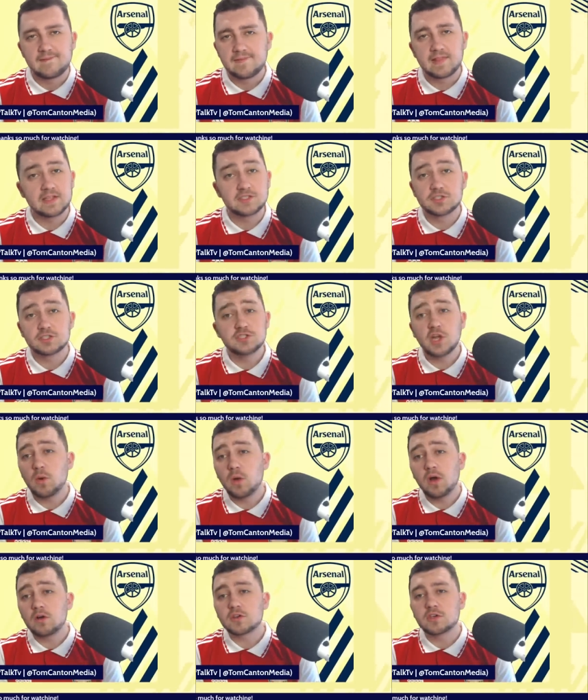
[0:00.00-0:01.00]
there's just
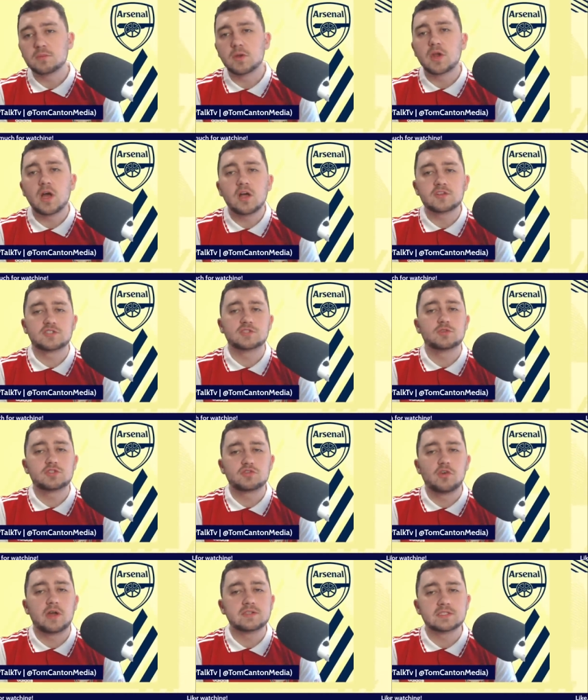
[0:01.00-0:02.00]
no argument. Arsenal are
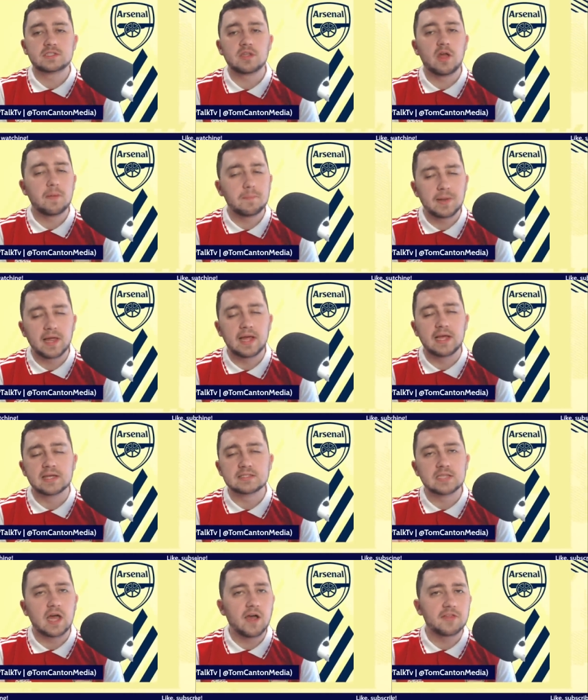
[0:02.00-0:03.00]
trying to sign players that